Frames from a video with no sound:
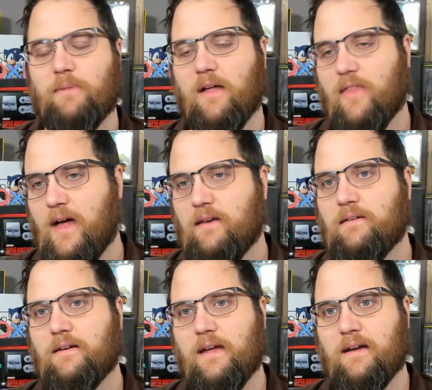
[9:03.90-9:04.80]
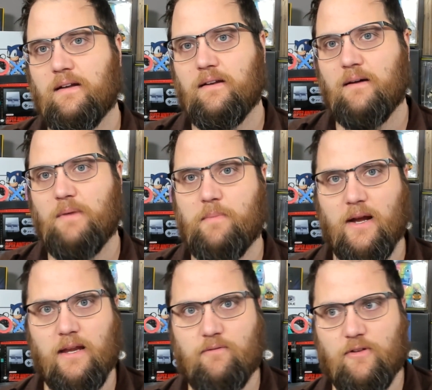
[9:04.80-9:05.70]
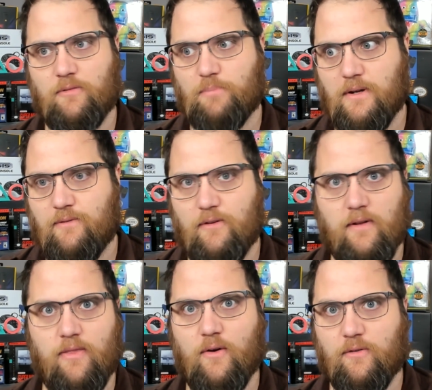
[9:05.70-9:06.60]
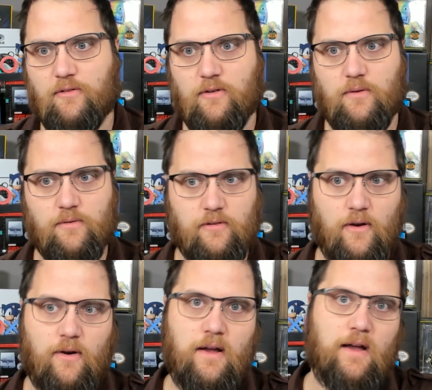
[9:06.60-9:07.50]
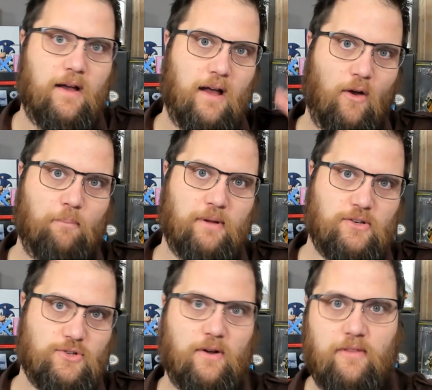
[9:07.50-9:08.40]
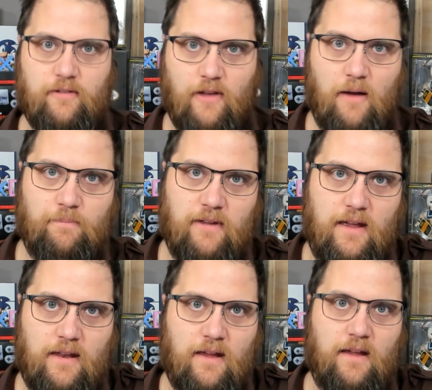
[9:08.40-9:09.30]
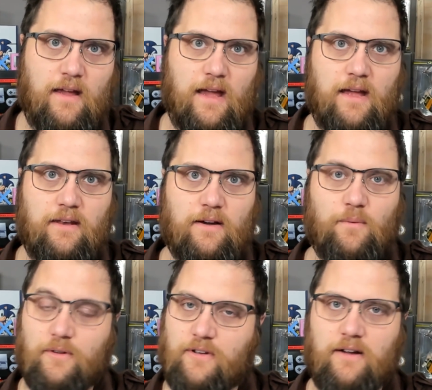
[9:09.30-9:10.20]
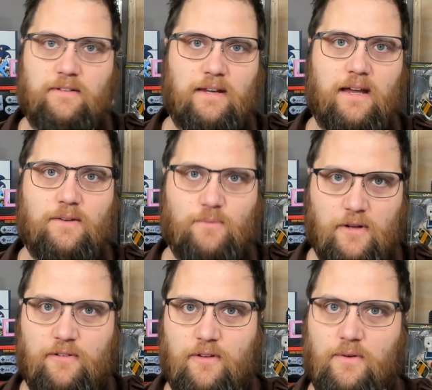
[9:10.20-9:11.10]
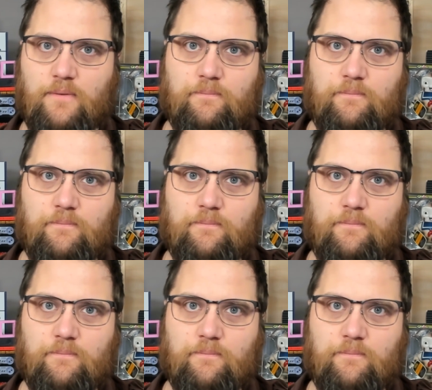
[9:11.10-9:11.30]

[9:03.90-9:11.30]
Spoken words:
by then, and maybe I can give you some previews on those too. So I hope you enjoyed this update, and we'll talk to you again real soon.